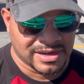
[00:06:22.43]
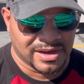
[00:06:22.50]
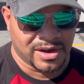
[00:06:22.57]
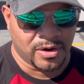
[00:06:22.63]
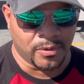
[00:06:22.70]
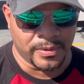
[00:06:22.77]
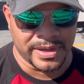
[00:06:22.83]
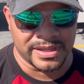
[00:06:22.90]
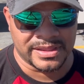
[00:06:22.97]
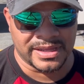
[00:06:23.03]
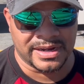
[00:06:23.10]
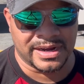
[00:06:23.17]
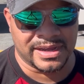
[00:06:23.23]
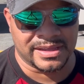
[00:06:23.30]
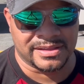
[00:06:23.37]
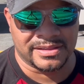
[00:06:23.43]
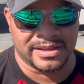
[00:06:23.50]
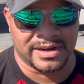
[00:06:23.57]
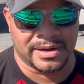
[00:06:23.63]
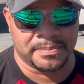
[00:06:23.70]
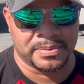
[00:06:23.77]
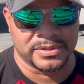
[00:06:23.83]
a week that I
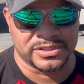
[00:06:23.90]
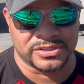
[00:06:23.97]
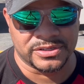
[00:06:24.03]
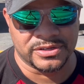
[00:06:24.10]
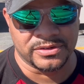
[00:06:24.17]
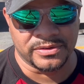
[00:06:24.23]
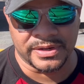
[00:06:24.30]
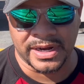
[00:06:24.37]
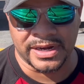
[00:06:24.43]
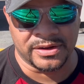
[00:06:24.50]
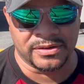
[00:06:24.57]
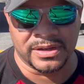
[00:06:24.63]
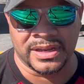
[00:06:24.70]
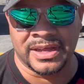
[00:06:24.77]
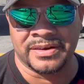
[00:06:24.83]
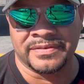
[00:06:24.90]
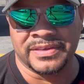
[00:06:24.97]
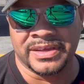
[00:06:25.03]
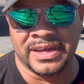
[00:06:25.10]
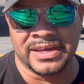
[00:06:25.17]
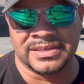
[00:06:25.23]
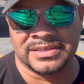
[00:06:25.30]
push to do. And I know a lot of
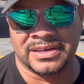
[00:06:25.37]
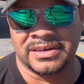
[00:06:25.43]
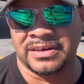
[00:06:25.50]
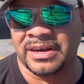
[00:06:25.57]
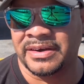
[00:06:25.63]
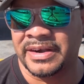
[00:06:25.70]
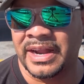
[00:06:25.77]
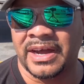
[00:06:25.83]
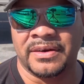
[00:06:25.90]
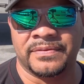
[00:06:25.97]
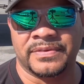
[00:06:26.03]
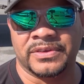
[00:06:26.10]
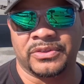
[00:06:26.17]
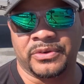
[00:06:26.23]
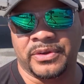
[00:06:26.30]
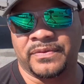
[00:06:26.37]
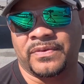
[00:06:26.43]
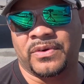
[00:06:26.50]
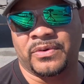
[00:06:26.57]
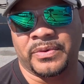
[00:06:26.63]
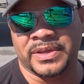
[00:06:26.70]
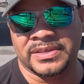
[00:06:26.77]
you guys are out for
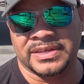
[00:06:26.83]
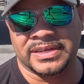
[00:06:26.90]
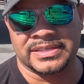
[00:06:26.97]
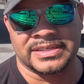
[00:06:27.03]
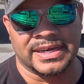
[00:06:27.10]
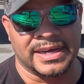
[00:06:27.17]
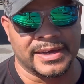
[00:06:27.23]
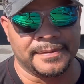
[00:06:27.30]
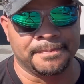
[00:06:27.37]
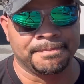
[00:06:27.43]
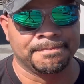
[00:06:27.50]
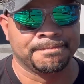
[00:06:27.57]
3-4 weeks at a time,